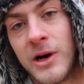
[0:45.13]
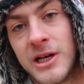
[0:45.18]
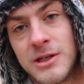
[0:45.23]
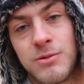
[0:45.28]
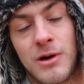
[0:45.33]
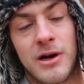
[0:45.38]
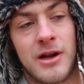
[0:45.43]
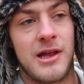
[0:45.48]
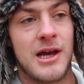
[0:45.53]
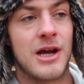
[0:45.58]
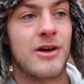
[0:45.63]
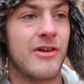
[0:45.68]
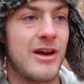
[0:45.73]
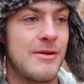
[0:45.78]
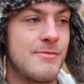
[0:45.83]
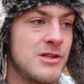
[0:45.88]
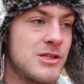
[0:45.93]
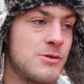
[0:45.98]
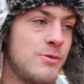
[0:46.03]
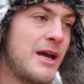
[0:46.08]
It's one of the
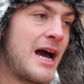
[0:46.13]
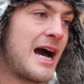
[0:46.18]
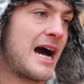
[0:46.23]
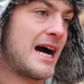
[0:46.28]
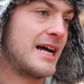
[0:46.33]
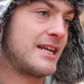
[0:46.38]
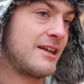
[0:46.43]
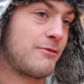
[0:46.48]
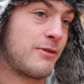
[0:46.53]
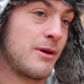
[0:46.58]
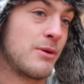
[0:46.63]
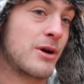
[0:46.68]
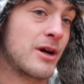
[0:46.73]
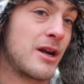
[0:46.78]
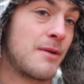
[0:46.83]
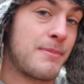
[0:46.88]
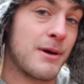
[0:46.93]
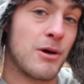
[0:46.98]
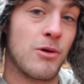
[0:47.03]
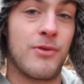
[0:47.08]
agreements we had. If we were going
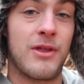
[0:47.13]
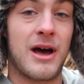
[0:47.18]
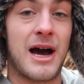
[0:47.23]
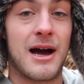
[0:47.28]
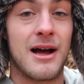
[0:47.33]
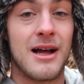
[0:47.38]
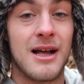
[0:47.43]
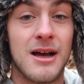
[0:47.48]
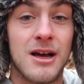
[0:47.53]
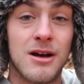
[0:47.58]
to build that